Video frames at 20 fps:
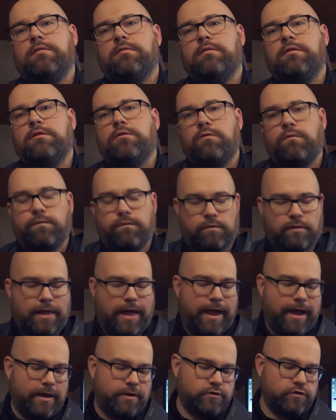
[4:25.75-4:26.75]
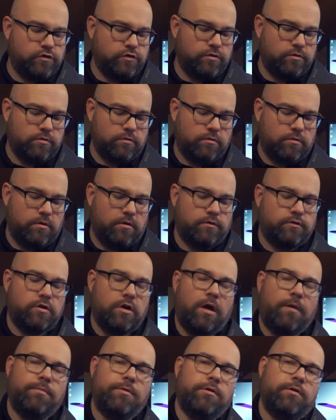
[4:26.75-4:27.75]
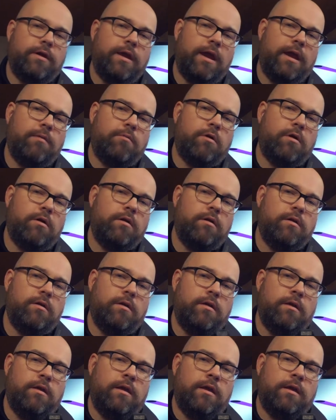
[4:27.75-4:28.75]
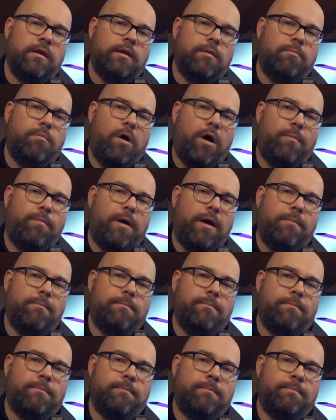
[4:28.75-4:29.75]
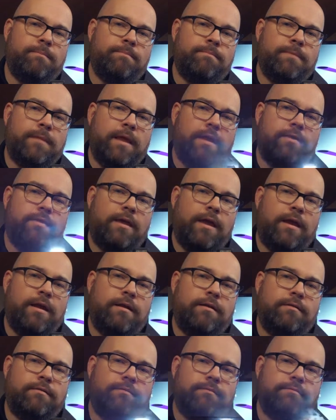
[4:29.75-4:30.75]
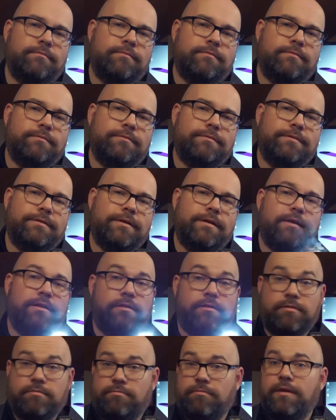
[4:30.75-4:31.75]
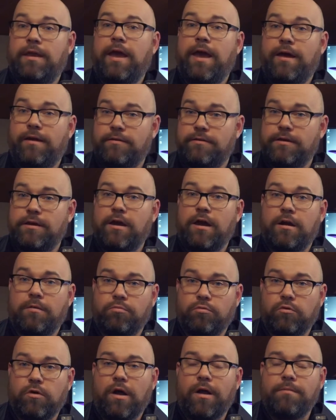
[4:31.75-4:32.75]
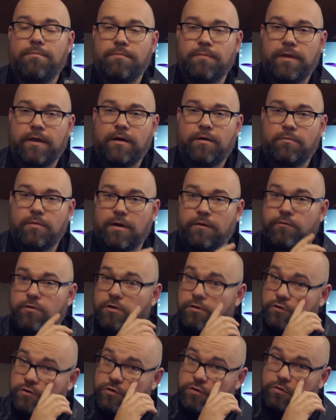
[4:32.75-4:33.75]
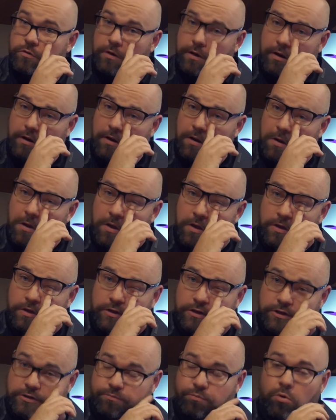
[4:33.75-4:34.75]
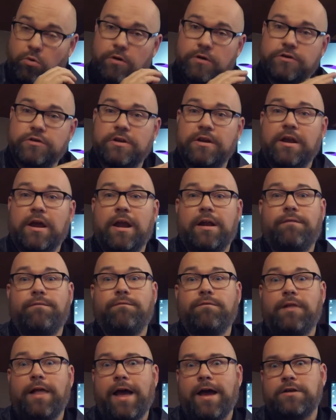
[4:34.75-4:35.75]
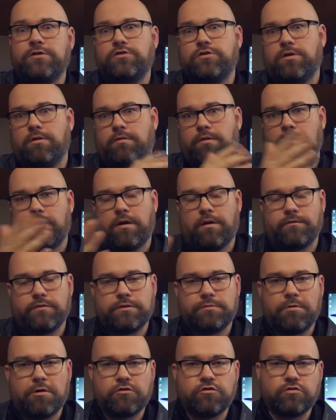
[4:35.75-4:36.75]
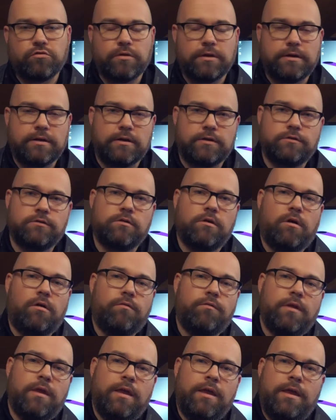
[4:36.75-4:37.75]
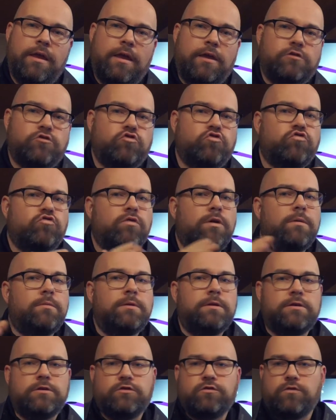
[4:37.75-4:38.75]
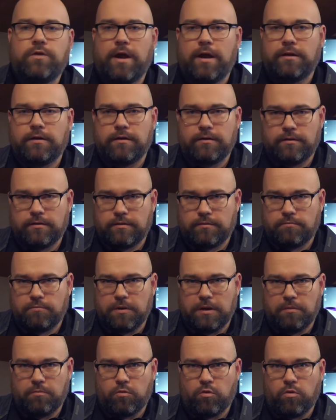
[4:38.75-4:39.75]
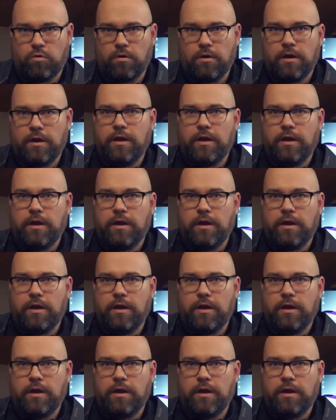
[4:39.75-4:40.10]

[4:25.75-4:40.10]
little flash on top of your camera can pop up, and then yeah, you got a problem there whenever you're shooting sports and you got a flash going off, especially disc golf. Extremely distracting to the people.